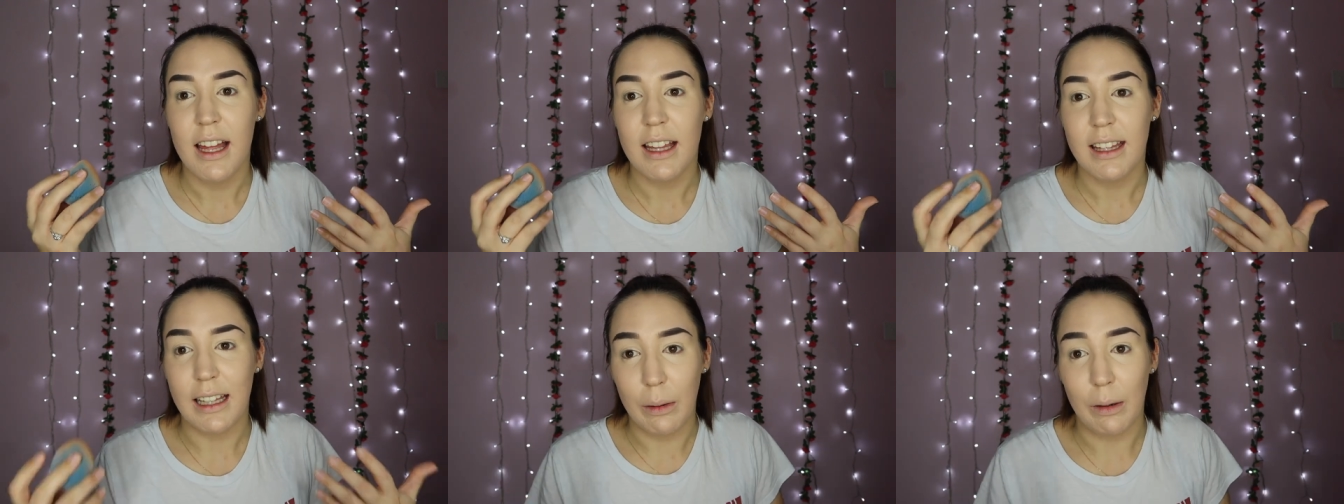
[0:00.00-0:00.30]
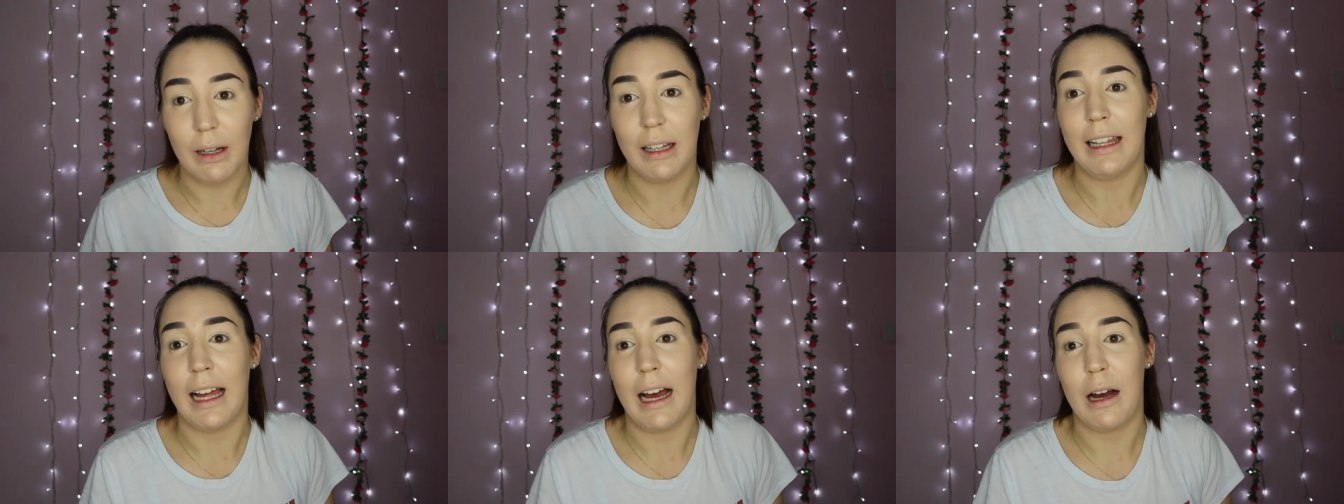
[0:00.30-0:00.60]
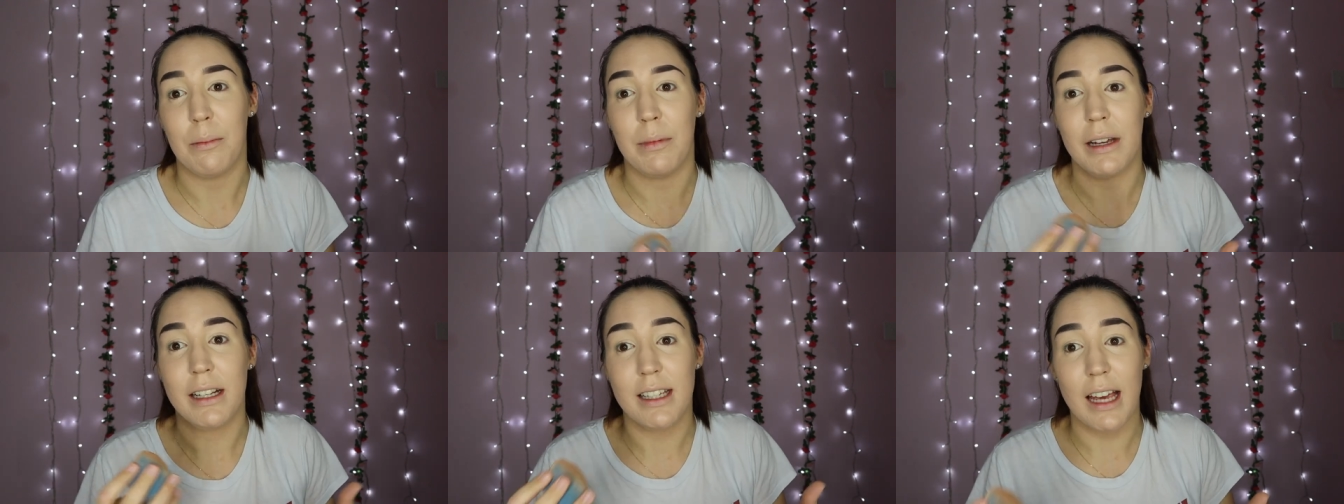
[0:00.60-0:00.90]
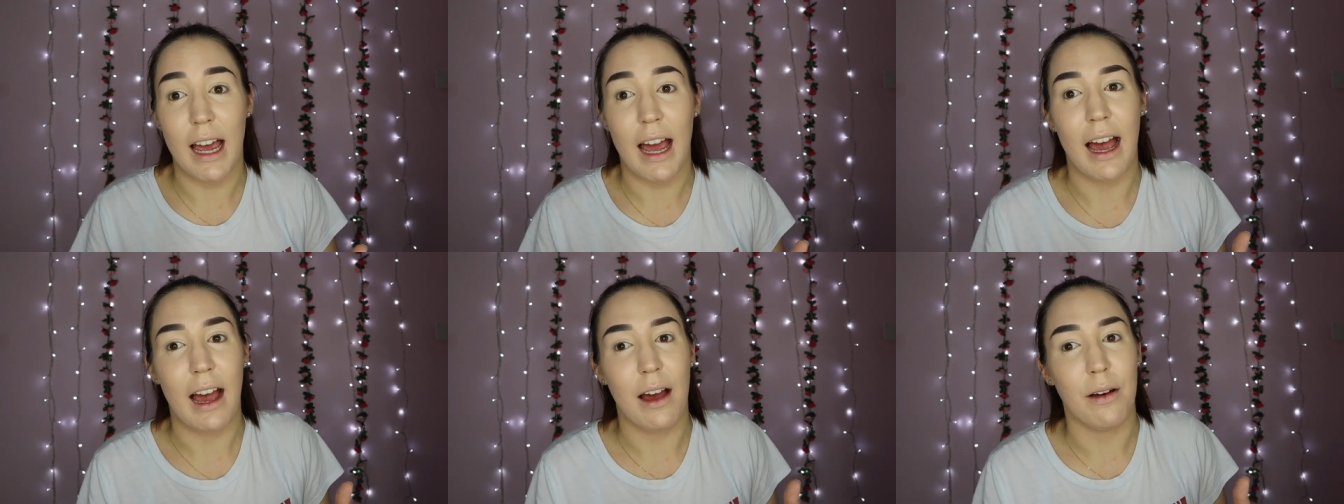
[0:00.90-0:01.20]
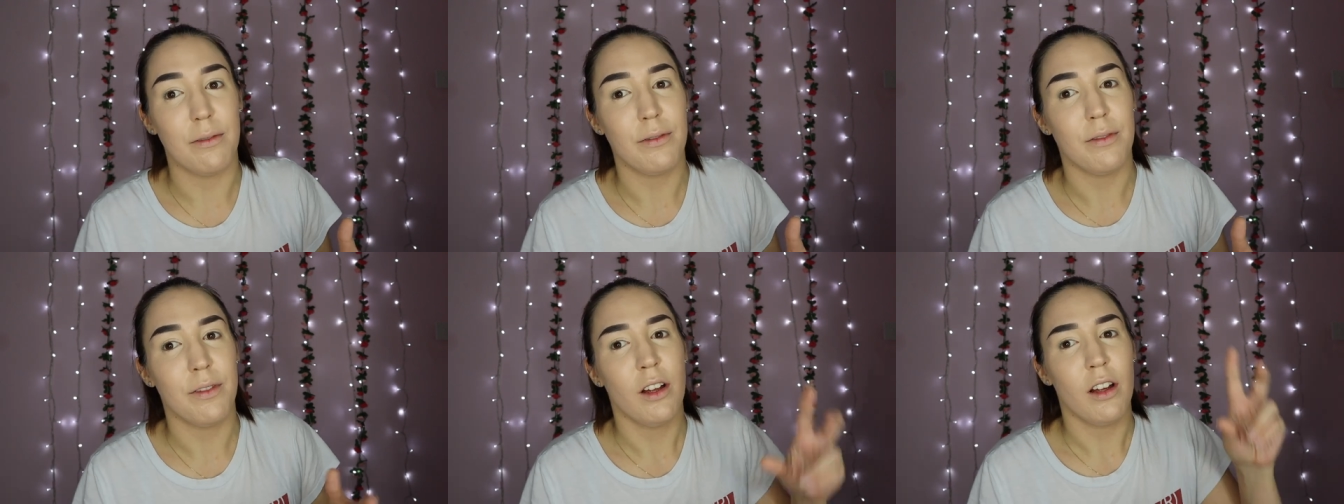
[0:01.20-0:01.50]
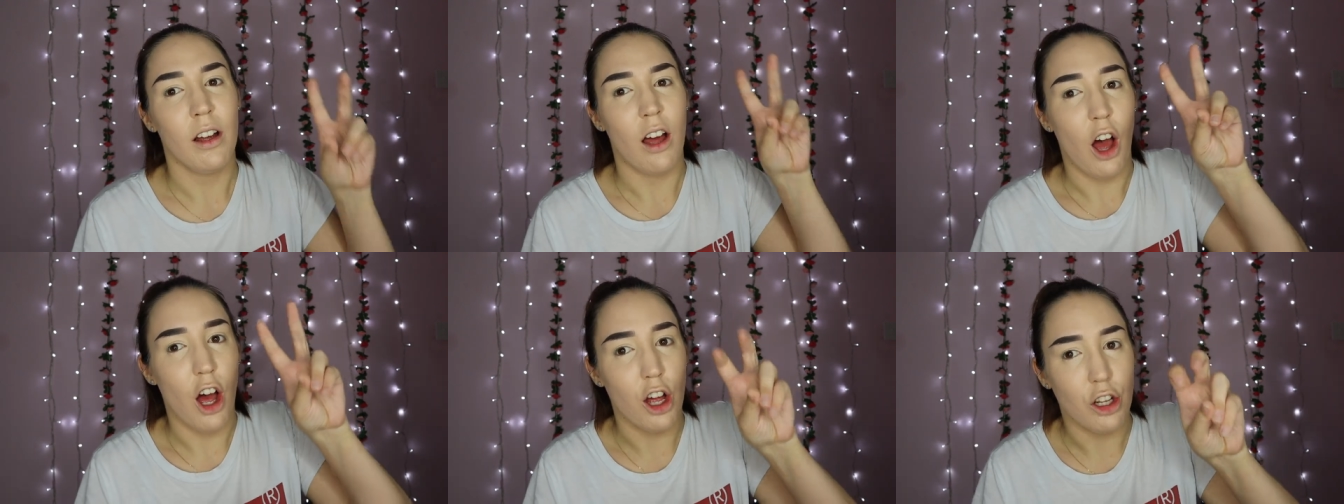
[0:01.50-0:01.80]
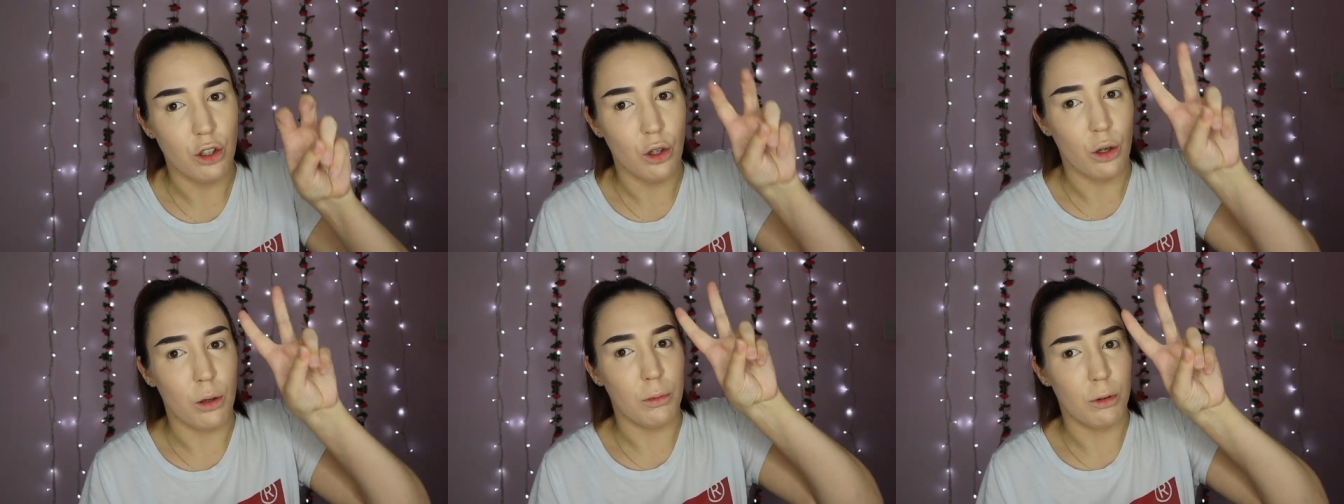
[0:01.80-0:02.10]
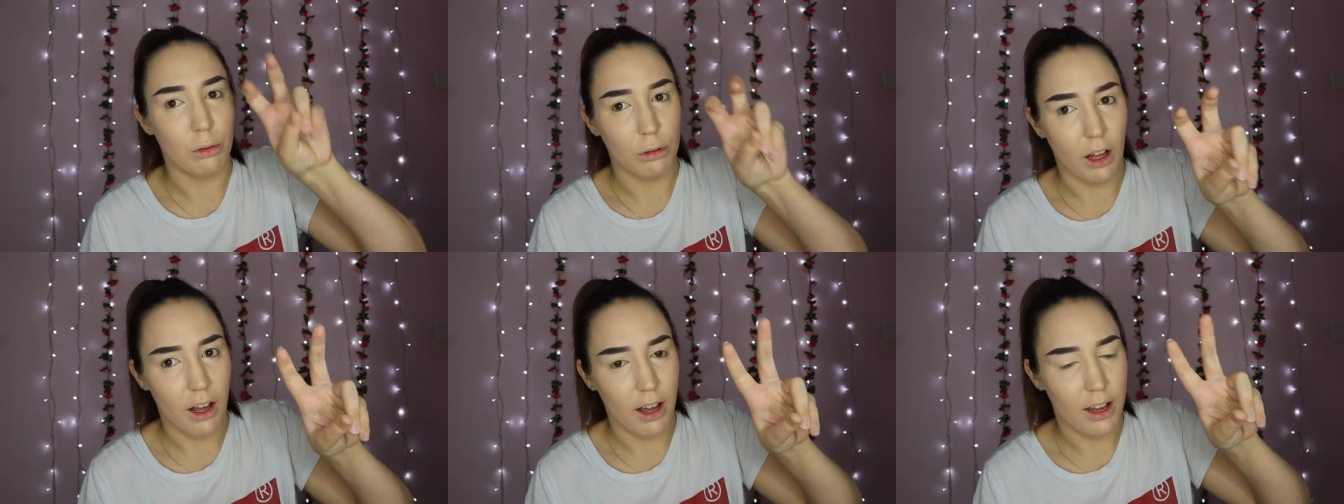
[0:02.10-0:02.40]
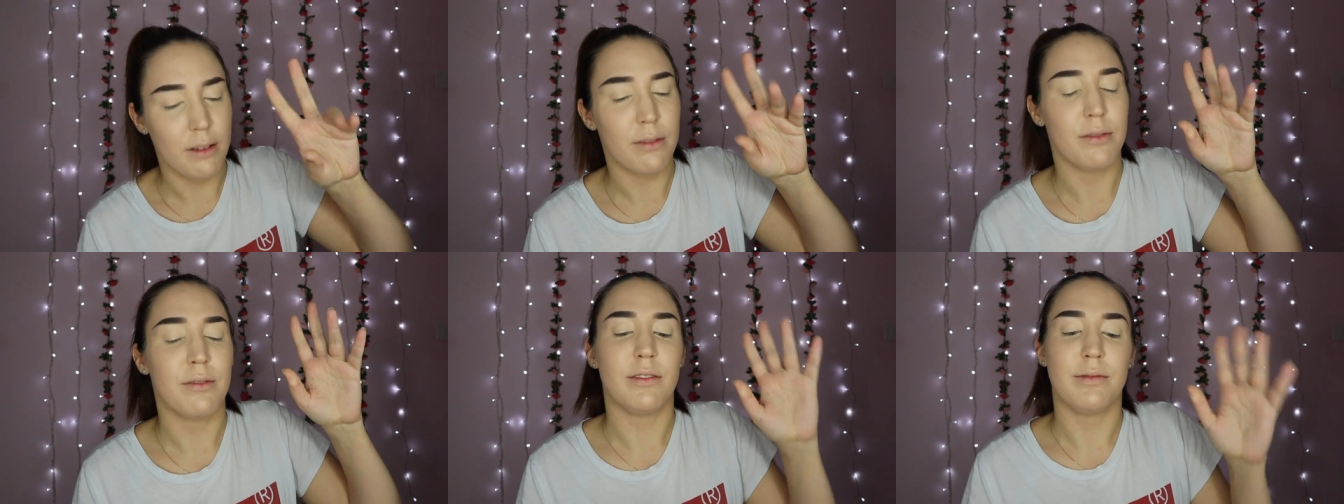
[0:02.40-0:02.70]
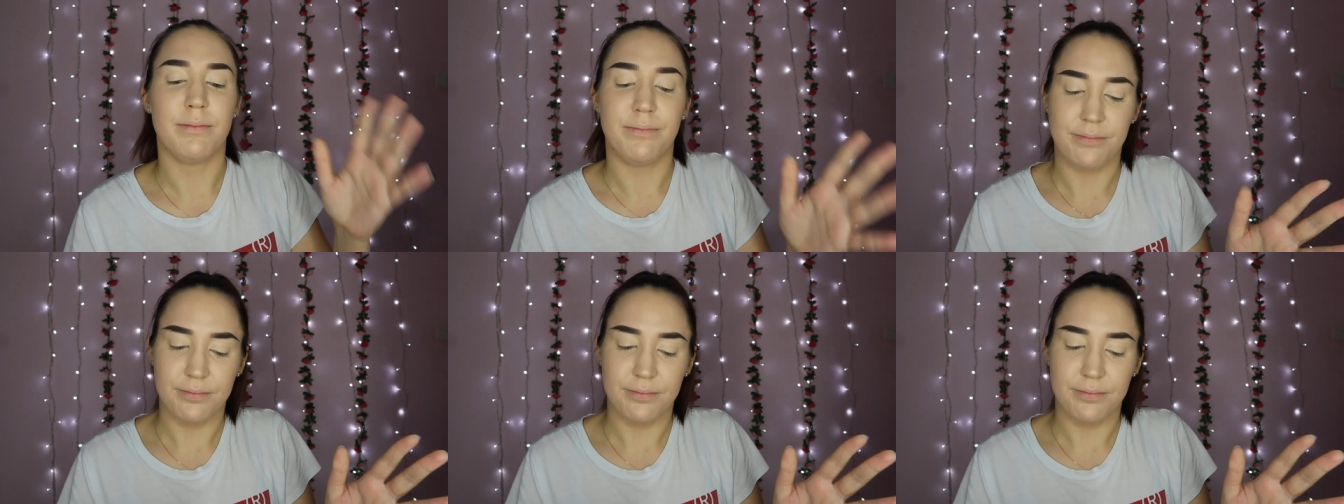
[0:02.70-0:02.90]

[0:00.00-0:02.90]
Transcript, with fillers: that will allow me to have a normal life.